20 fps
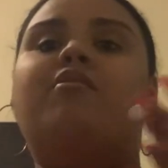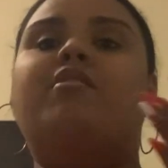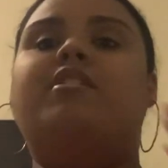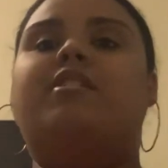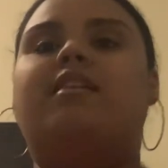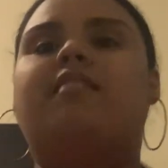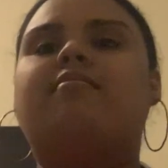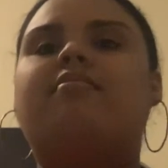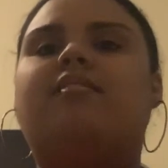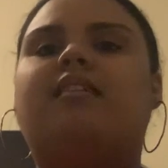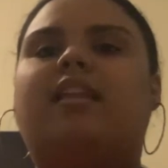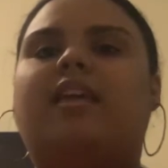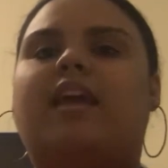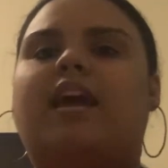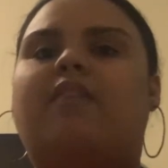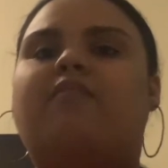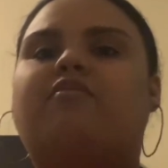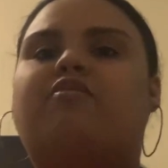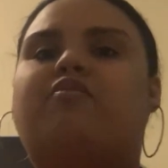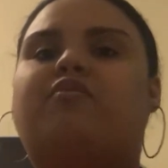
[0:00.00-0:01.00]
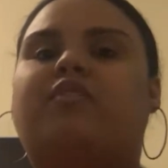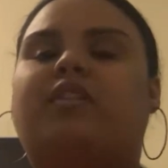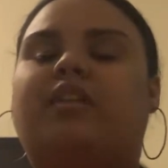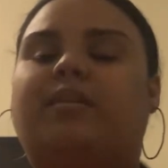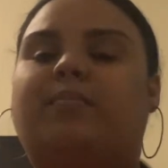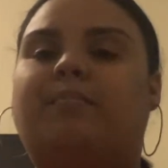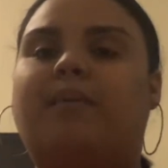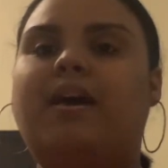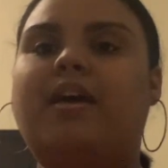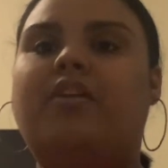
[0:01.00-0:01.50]
yesterday I was
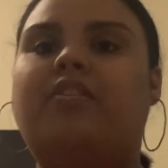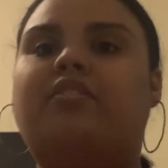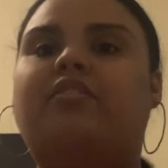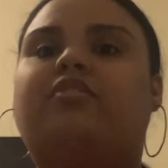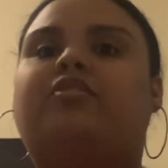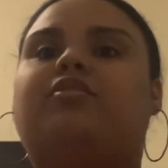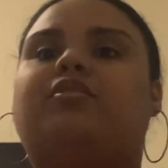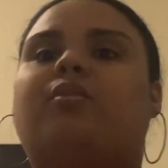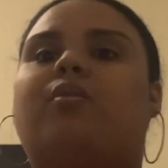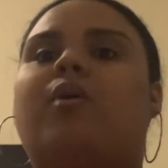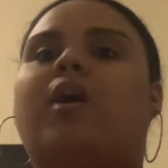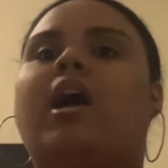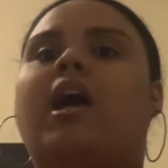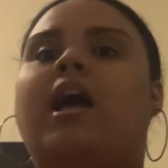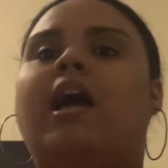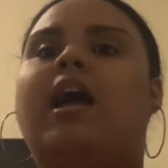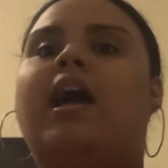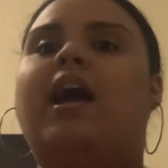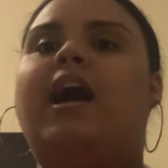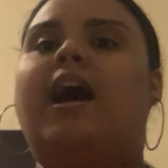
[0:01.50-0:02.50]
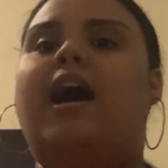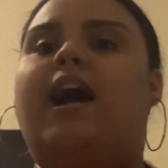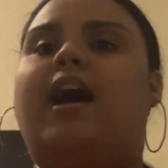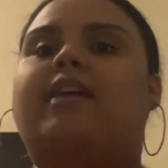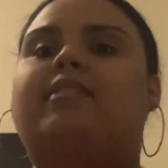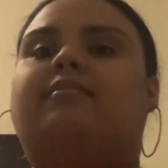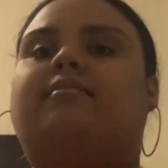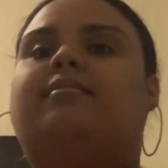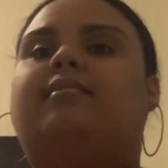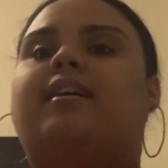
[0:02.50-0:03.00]
feeling better. So
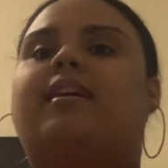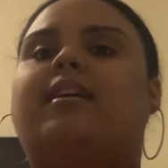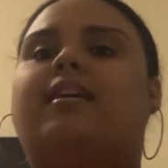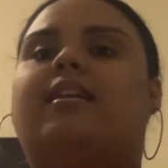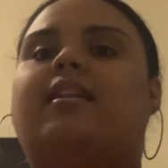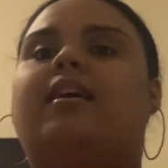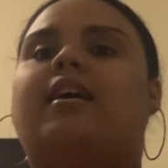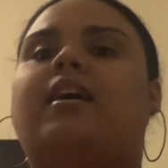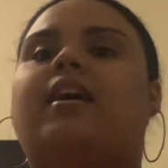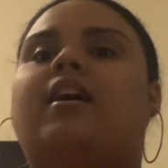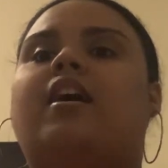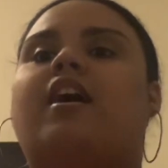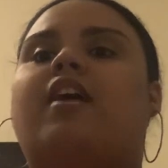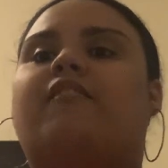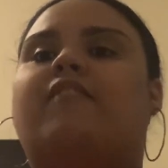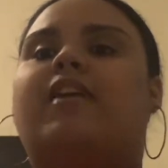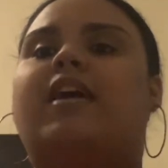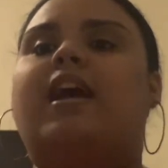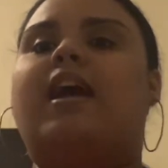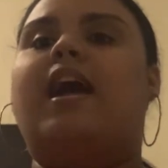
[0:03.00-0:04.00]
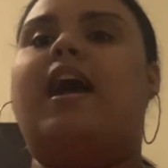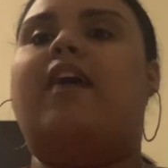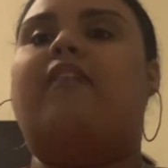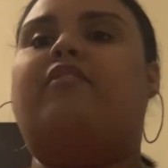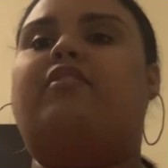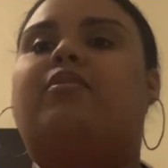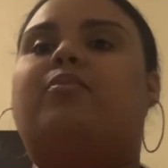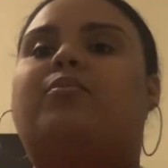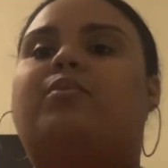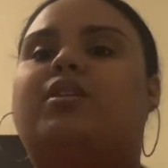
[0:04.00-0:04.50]
I said, all right,
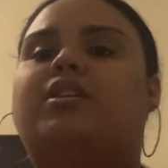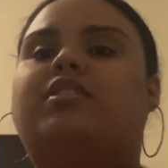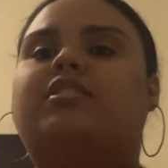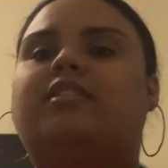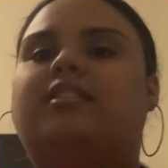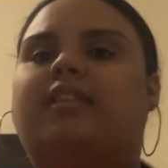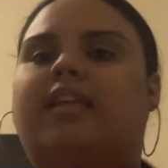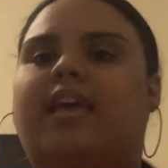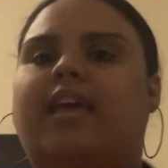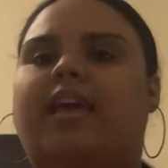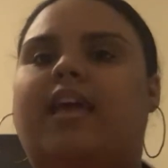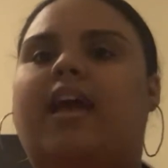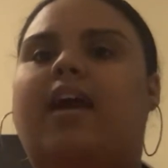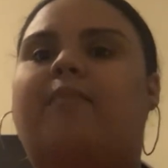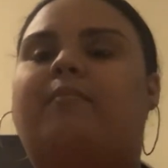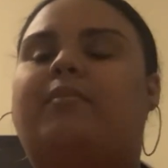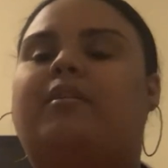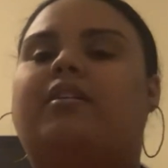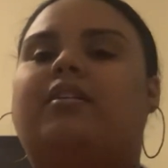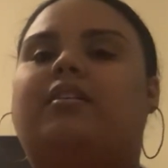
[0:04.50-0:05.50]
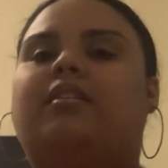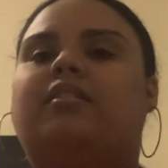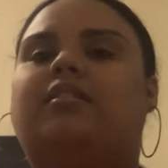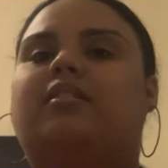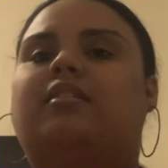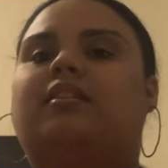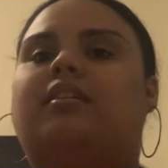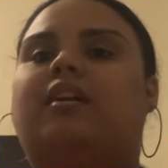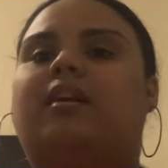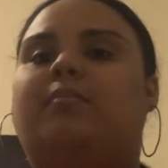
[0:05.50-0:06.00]
after work today, I'm going
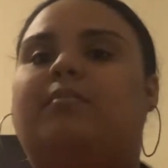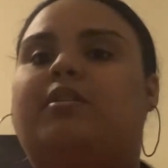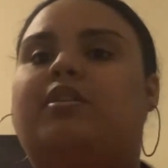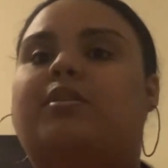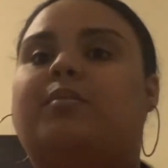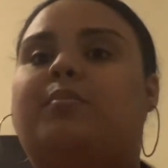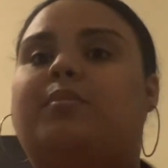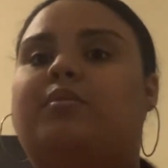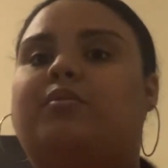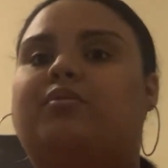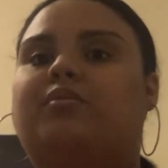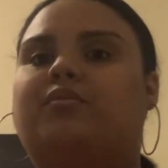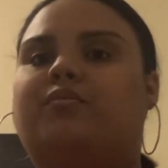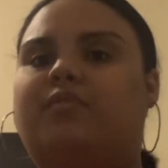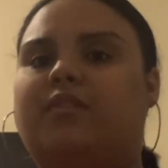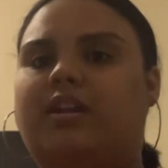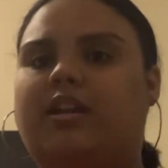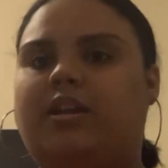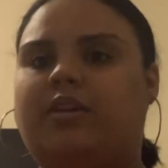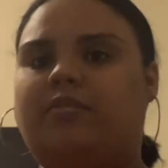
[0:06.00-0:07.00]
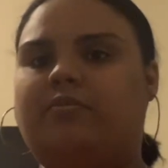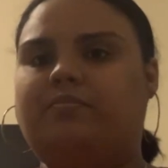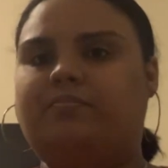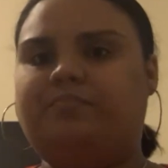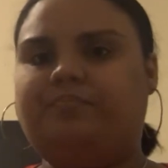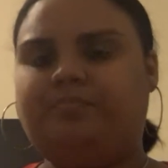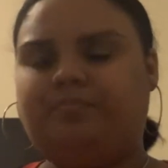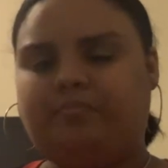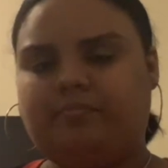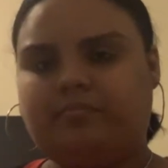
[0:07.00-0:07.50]
to I'm going to post a video.
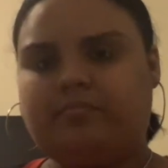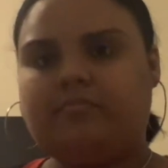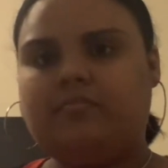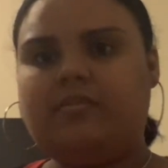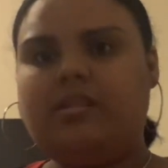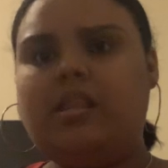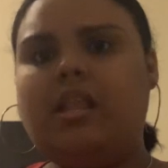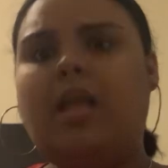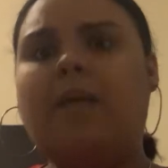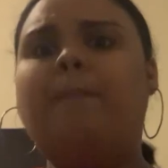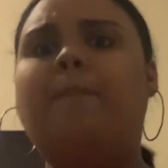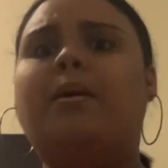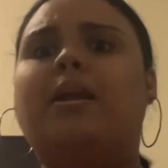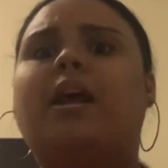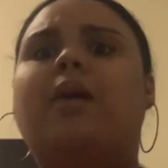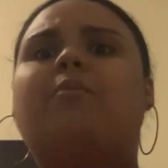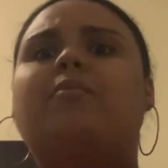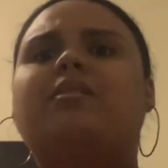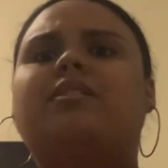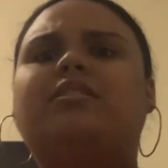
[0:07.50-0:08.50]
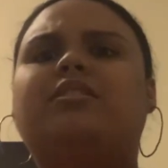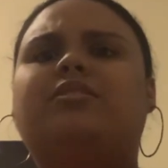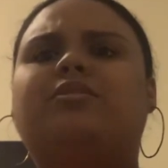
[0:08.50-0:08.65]
But I went